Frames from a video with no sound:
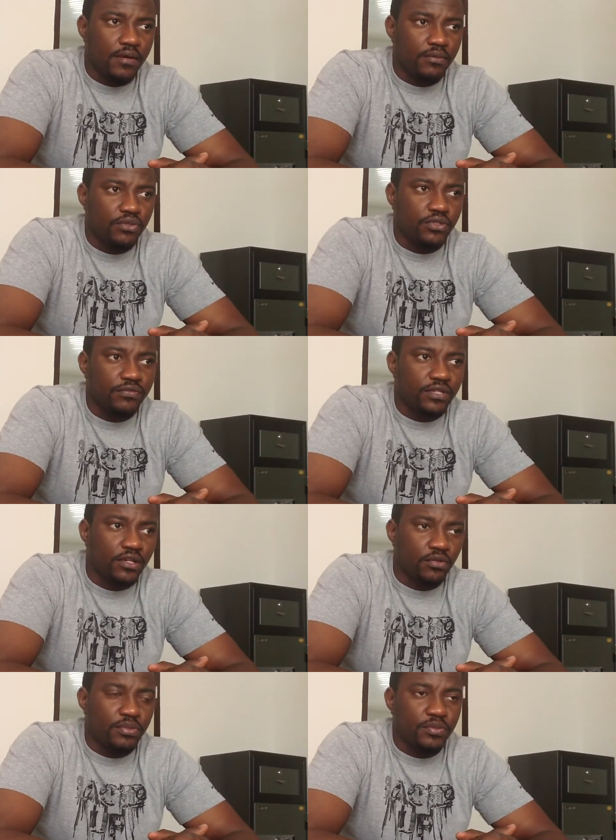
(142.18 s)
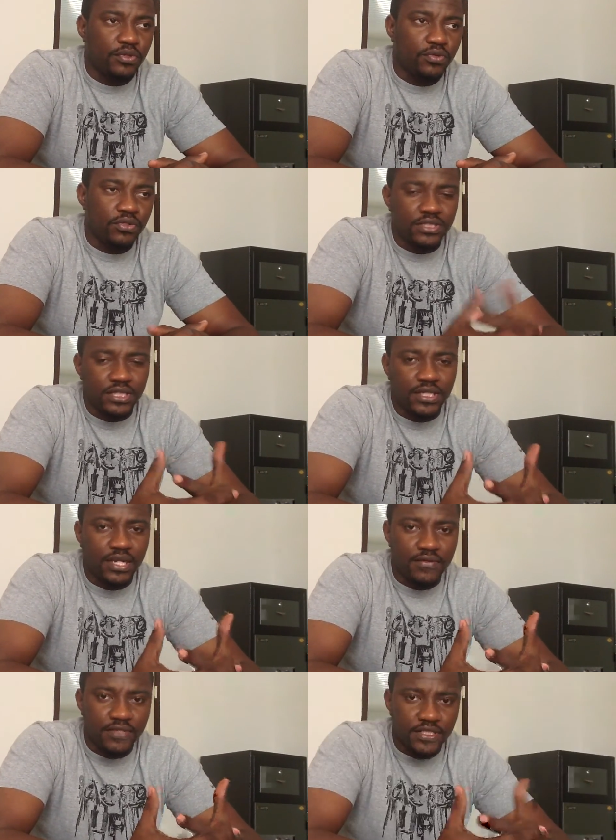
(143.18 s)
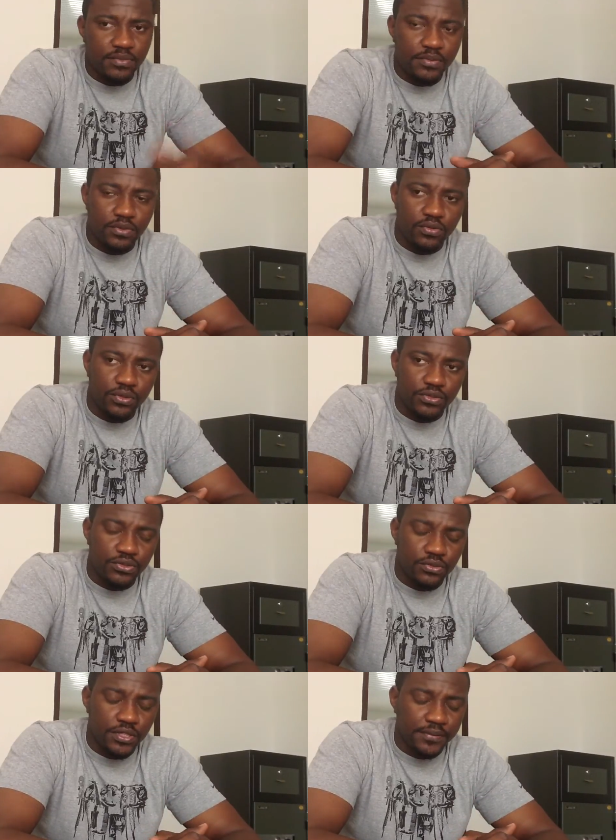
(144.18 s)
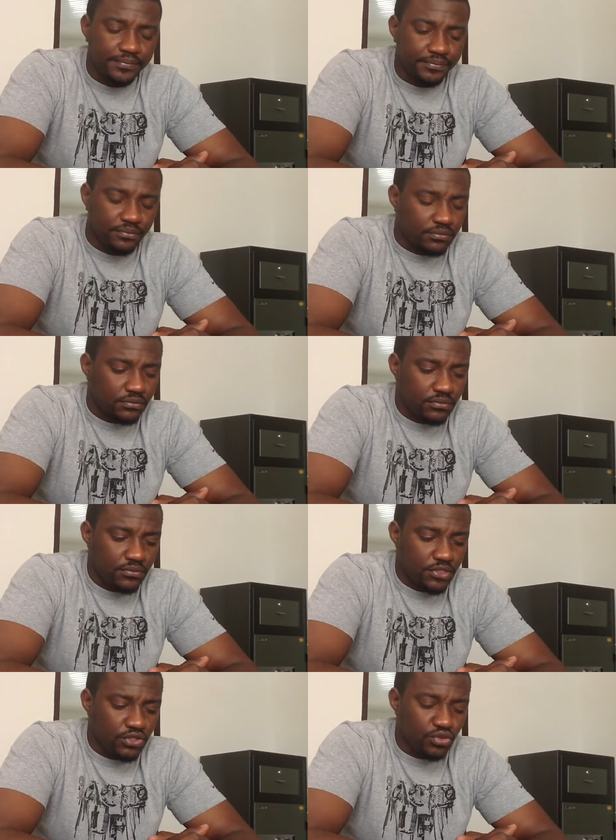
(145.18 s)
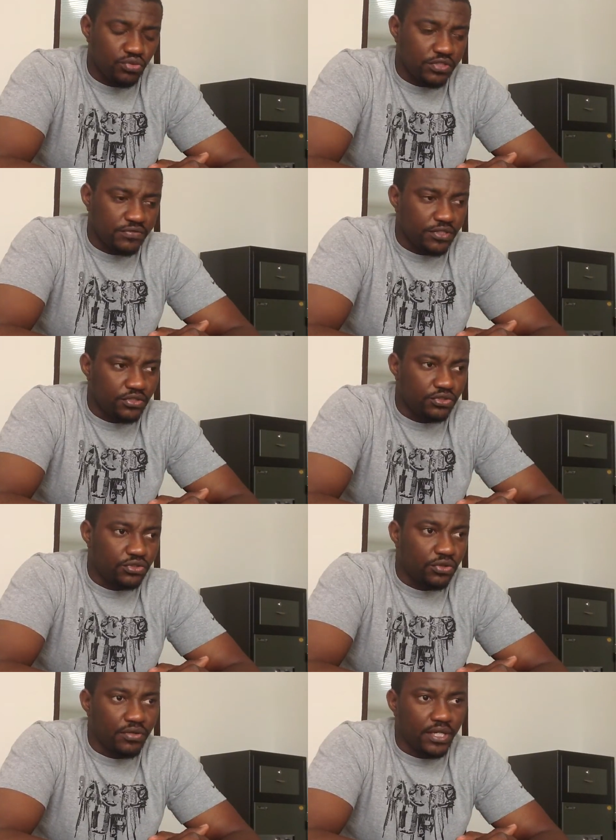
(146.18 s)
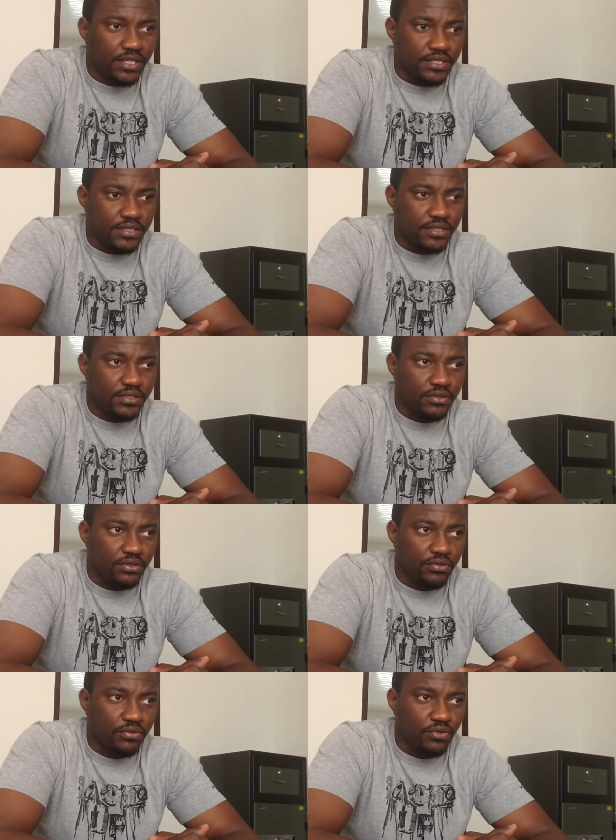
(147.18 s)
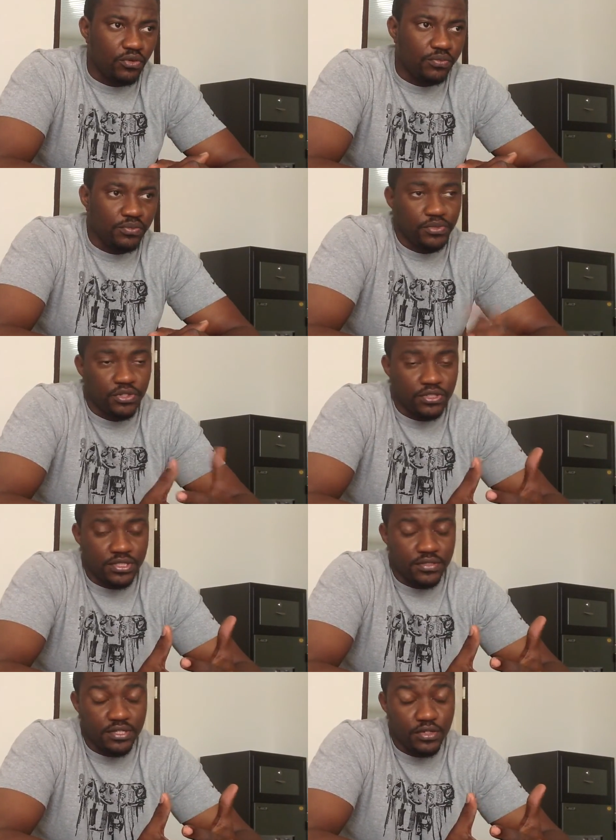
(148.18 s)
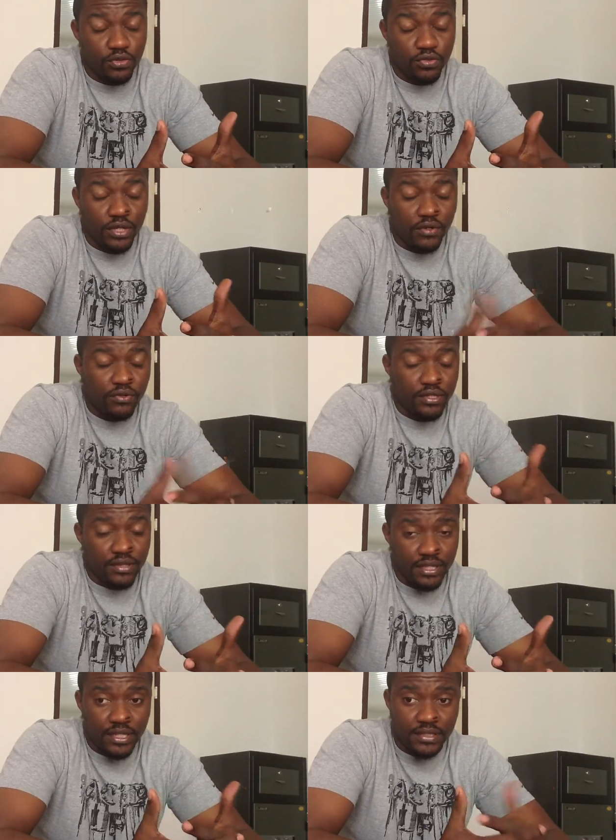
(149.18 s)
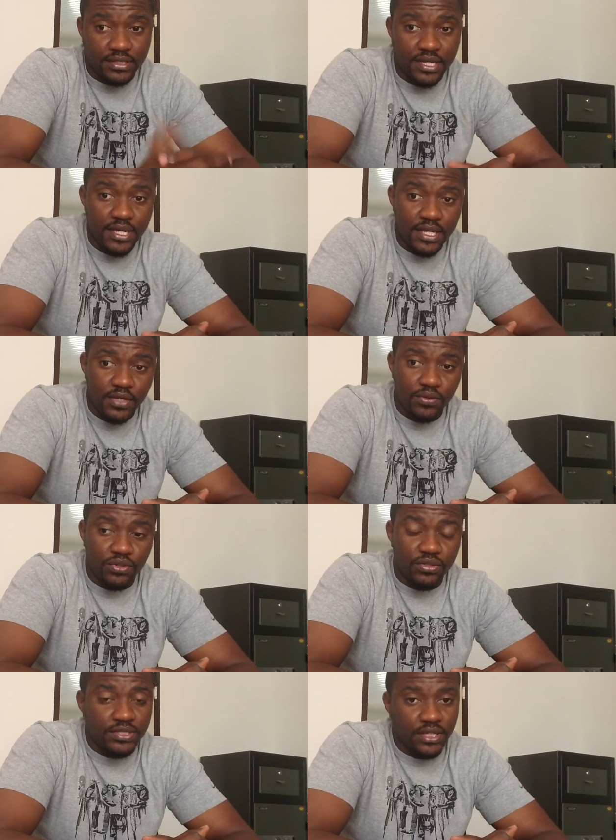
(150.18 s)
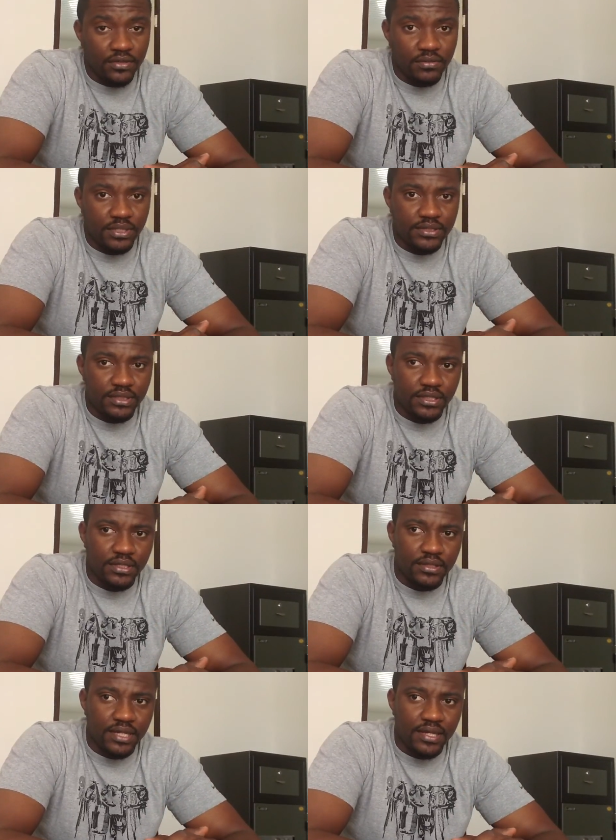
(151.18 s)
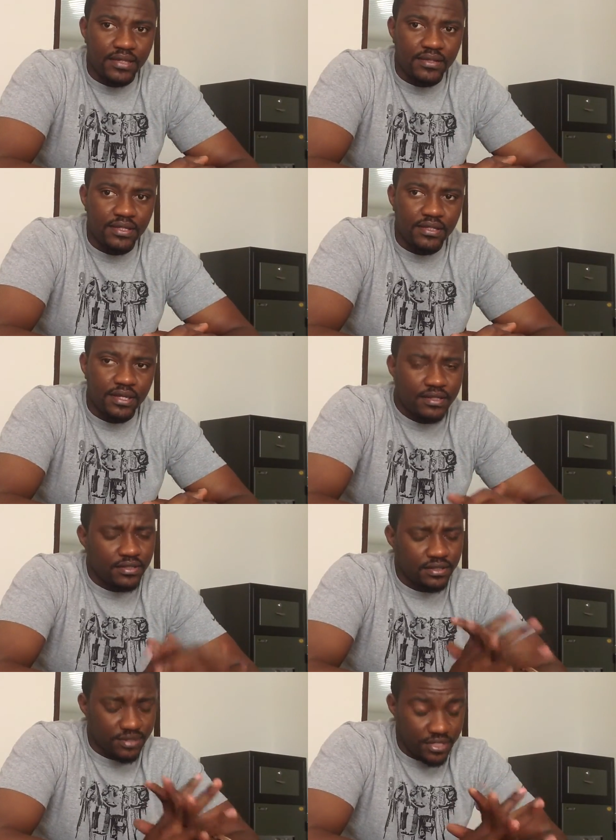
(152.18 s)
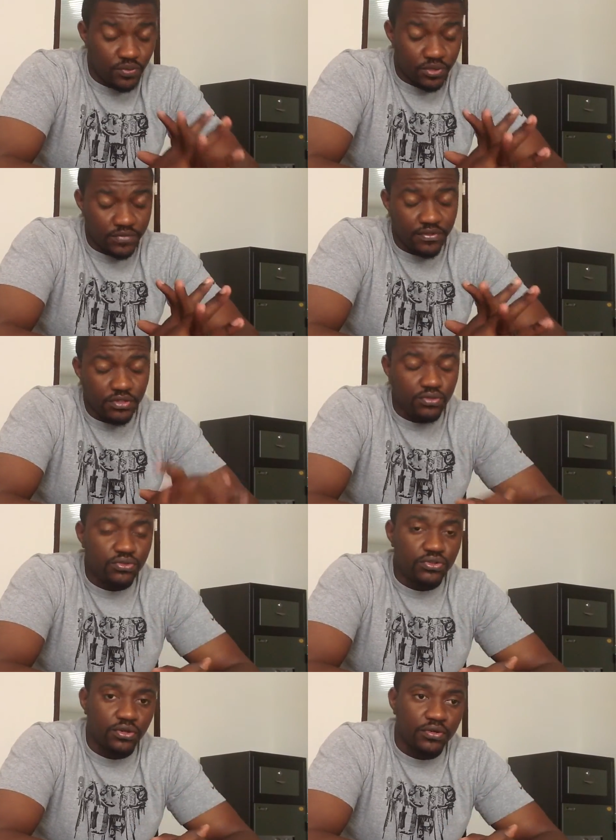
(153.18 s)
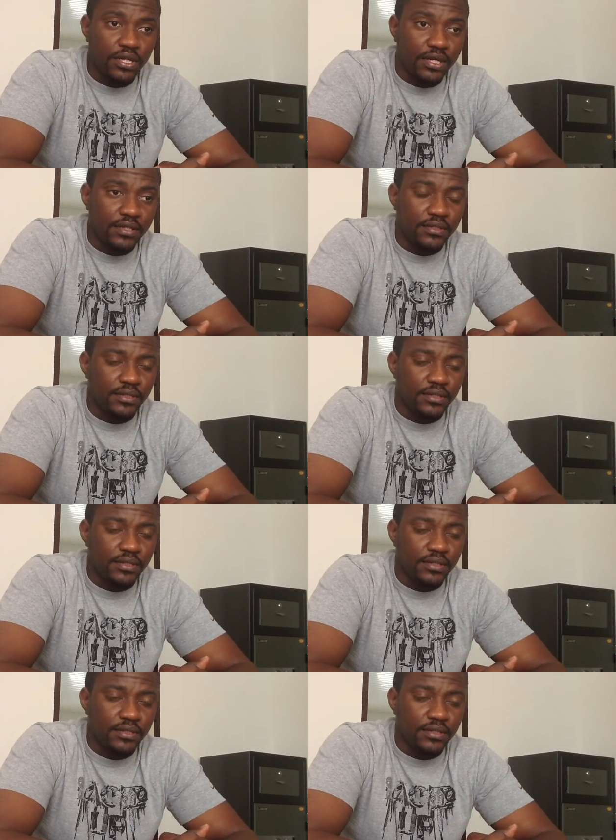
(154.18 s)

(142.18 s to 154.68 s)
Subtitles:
Most often than not, people don't want to take that risk. People don't want to do different storylines, because they know that, or they think that it will not sell. But I think this was a very good storyline.